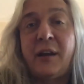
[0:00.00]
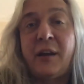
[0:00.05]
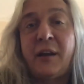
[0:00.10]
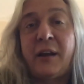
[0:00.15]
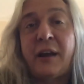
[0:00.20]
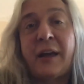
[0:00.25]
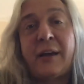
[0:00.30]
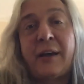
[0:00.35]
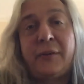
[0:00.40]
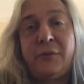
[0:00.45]

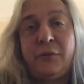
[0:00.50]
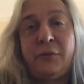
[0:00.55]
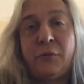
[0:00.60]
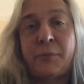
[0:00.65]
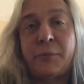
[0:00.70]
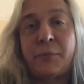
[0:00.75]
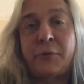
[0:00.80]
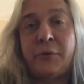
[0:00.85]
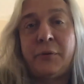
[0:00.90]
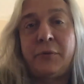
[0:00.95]
and how you
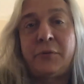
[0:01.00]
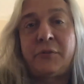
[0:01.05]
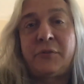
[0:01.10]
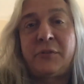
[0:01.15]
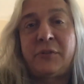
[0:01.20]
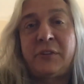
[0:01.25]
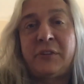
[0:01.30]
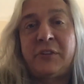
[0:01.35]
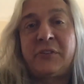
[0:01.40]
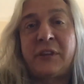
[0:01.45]
approach
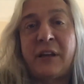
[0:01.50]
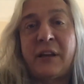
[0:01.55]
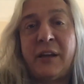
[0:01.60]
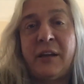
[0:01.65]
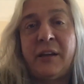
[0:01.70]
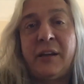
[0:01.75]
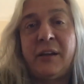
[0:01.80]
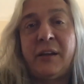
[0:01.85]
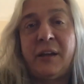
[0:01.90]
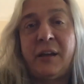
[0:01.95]
the
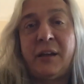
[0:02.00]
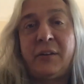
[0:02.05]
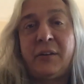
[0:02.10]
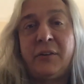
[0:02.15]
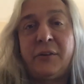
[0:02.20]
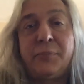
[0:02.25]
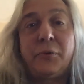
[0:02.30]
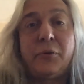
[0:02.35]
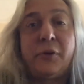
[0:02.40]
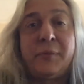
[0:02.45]
design and,
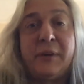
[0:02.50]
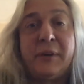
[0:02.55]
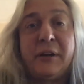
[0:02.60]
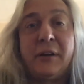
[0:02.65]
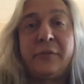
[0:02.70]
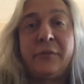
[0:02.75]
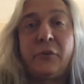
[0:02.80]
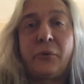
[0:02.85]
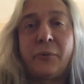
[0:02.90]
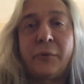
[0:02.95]
deployment
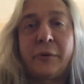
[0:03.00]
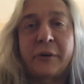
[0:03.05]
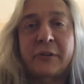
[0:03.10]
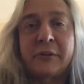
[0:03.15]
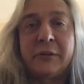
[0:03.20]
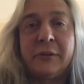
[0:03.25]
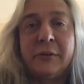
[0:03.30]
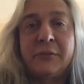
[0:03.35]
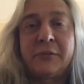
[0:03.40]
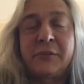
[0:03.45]
of your
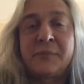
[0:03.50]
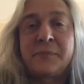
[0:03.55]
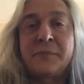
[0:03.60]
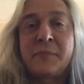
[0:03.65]
workloads.